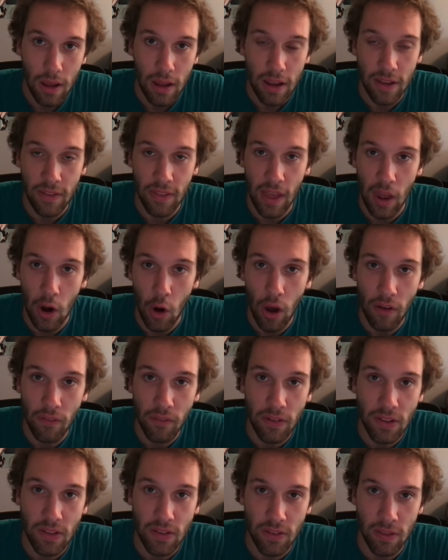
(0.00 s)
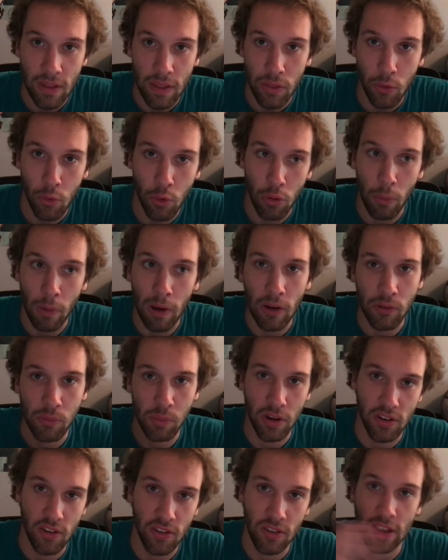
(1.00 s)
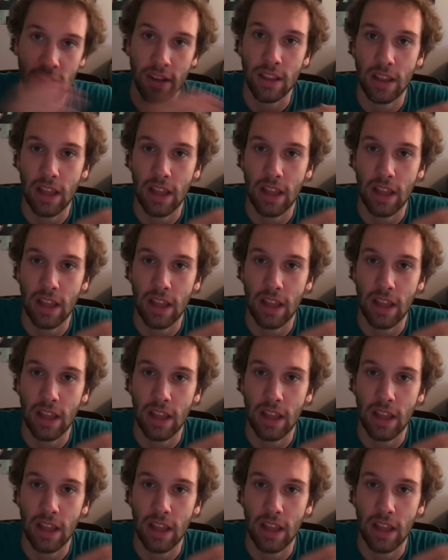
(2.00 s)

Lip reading: in that offense, and they threw the ball as much as they did